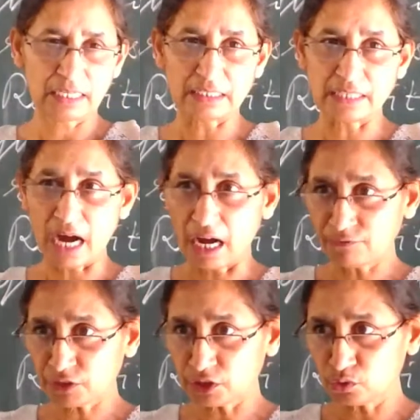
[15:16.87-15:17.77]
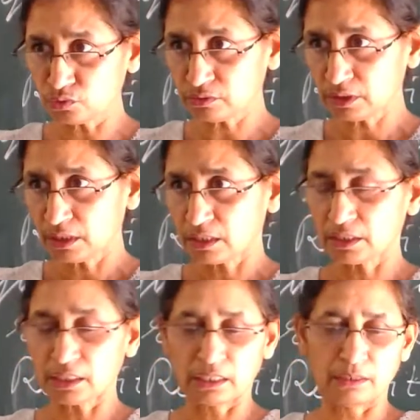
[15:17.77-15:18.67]
in the afternoon,
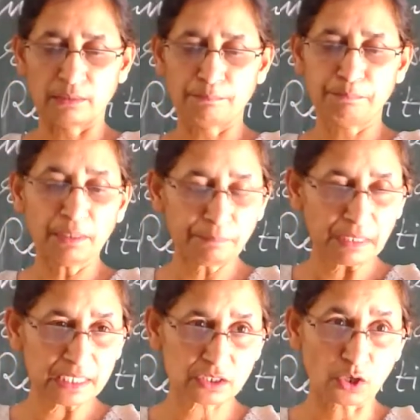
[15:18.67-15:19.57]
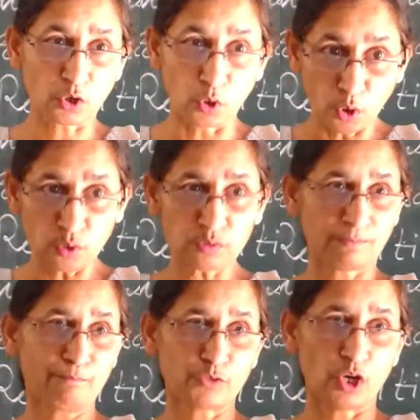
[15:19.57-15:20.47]
the purplish
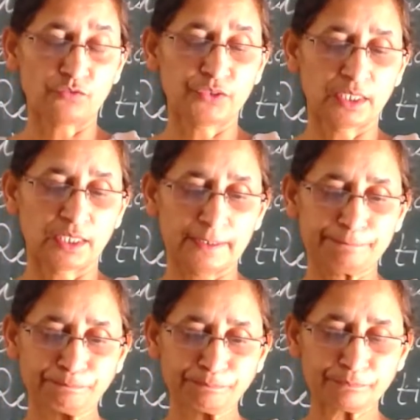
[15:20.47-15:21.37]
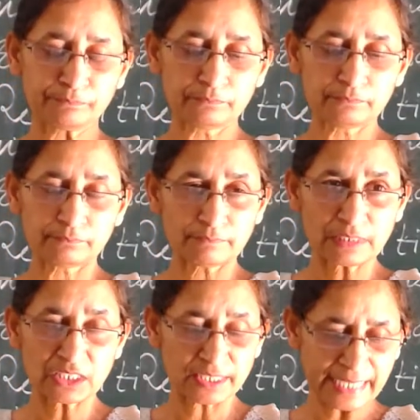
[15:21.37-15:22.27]
glow of the
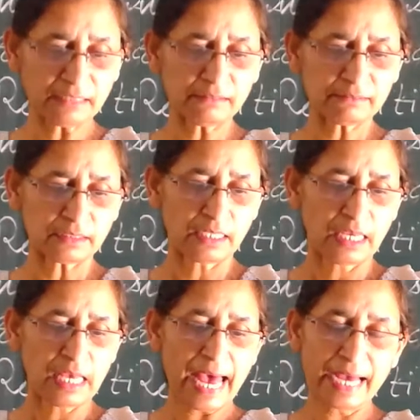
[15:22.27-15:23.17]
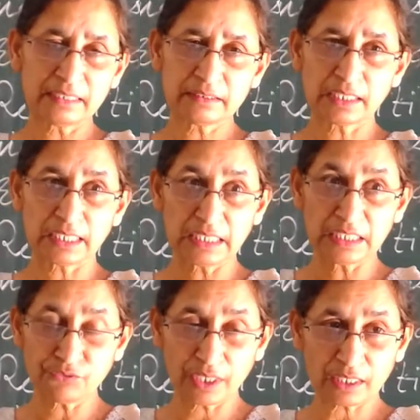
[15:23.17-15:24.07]
sun, and the
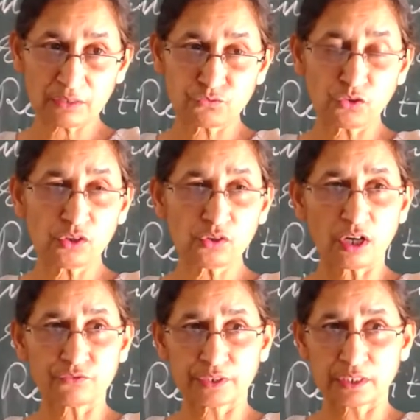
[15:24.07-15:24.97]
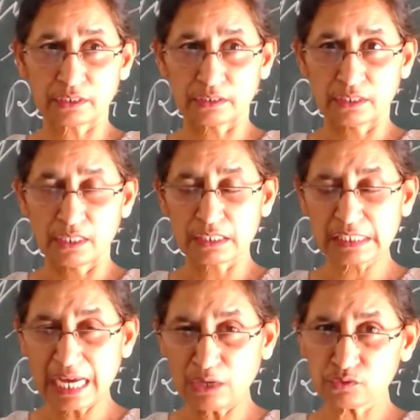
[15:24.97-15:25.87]
evening full of the
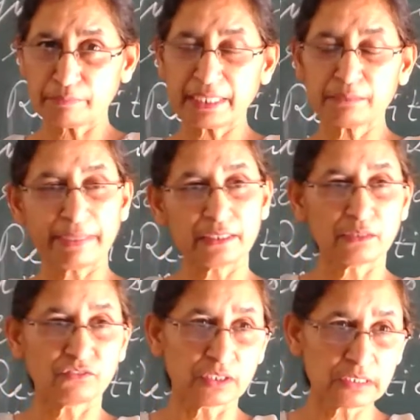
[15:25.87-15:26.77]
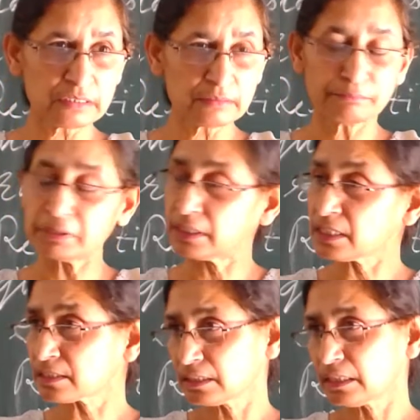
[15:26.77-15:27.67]
sound made by the
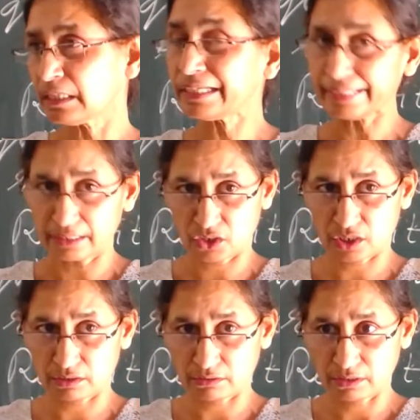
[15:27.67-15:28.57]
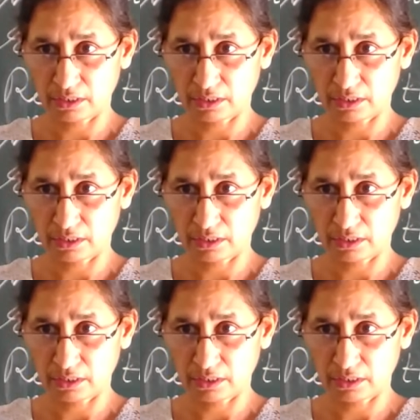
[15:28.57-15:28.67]
birds' linnets.